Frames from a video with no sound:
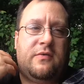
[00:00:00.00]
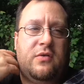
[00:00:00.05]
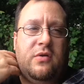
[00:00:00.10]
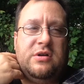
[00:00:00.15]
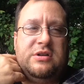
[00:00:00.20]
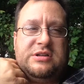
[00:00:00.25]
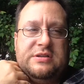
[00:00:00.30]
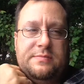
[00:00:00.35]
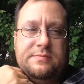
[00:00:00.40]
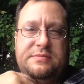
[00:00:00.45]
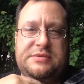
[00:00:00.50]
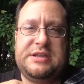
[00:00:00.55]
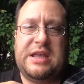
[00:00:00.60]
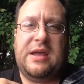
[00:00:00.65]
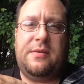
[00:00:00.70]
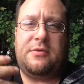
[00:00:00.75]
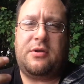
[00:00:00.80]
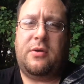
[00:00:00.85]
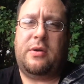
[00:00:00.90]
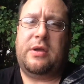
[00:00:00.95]
course,
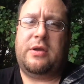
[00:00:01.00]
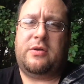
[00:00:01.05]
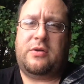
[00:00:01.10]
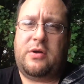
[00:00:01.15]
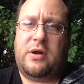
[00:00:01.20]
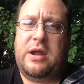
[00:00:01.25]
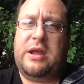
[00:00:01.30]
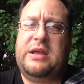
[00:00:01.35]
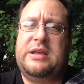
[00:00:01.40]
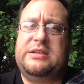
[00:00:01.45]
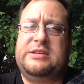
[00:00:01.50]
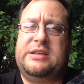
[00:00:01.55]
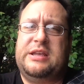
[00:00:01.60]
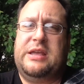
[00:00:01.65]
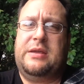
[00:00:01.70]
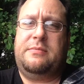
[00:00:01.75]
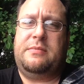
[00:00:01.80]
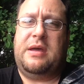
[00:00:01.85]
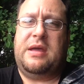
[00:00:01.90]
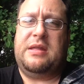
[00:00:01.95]
Sam going
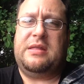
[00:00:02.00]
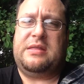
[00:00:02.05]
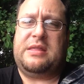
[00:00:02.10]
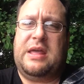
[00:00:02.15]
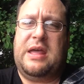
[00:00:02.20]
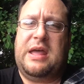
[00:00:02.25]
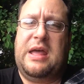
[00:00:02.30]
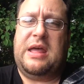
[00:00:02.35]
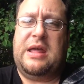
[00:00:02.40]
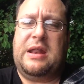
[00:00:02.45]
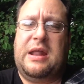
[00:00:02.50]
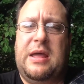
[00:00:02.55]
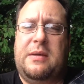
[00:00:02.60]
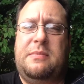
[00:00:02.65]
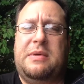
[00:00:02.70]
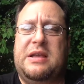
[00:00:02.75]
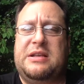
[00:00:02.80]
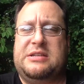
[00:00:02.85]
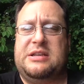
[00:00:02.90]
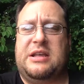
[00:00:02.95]
crazy meant that I
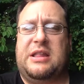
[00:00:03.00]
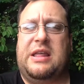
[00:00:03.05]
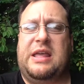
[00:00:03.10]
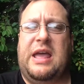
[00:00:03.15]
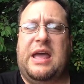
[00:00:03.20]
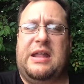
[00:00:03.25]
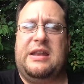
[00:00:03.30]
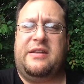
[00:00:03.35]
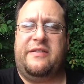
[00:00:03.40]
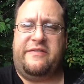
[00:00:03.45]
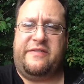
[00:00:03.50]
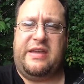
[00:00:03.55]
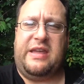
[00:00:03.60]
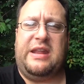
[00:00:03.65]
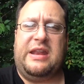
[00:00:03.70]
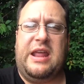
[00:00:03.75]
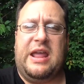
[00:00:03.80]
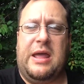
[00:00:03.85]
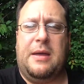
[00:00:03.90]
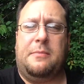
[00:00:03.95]
basically had to
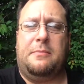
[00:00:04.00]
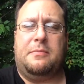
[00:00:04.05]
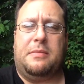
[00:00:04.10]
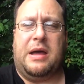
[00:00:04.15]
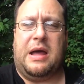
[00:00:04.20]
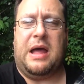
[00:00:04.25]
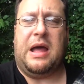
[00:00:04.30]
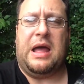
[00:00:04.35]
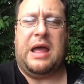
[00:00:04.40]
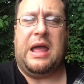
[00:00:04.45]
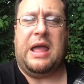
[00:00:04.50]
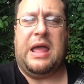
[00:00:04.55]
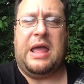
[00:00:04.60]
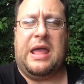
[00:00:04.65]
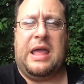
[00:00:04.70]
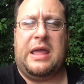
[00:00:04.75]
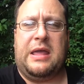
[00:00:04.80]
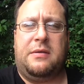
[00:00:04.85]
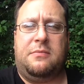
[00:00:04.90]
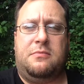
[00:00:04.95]
feed him
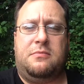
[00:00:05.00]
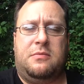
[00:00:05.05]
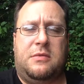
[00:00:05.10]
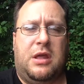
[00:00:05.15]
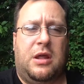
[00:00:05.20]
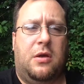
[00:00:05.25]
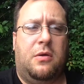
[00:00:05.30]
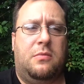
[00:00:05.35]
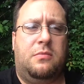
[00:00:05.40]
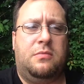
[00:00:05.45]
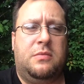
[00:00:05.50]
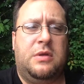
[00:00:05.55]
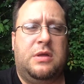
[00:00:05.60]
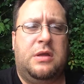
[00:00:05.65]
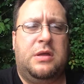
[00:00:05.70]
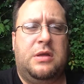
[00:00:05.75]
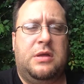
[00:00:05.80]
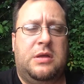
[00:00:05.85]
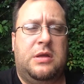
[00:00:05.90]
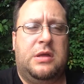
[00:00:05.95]
by, well,
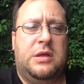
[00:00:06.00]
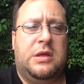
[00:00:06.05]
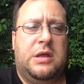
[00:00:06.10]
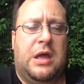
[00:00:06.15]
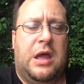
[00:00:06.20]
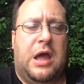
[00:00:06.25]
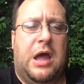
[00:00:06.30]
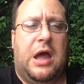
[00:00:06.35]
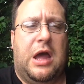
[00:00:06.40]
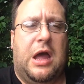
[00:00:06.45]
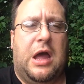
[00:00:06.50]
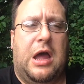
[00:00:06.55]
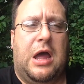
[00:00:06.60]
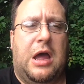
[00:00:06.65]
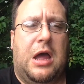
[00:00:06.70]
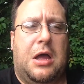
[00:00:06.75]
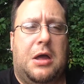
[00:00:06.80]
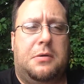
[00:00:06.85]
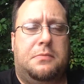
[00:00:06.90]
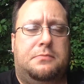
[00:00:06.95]

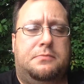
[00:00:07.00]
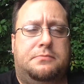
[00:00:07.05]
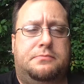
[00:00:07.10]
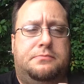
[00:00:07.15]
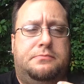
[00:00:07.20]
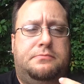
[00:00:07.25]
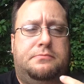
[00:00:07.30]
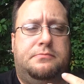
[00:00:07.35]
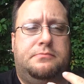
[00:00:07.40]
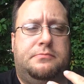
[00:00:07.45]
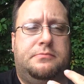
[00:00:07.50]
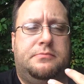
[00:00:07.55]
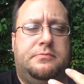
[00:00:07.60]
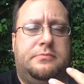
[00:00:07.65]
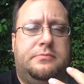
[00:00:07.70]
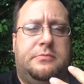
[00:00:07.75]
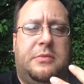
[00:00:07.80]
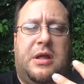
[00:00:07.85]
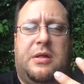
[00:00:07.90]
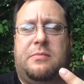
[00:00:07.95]

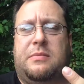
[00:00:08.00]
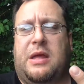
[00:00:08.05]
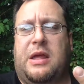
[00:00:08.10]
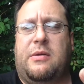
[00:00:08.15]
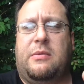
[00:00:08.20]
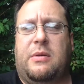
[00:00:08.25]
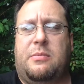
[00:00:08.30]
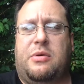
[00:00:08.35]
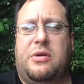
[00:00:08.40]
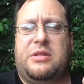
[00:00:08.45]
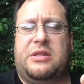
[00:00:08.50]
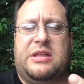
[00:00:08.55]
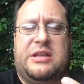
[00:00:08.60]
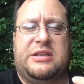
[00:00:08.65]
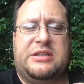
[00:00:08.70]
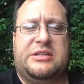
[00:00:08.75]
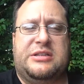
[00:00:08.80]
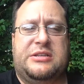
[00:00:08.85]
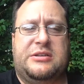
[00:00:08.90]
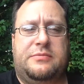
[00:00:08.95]
how do I put
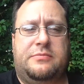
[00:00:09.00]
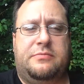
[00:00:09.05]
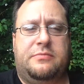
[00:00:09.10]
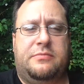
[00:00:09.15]
this?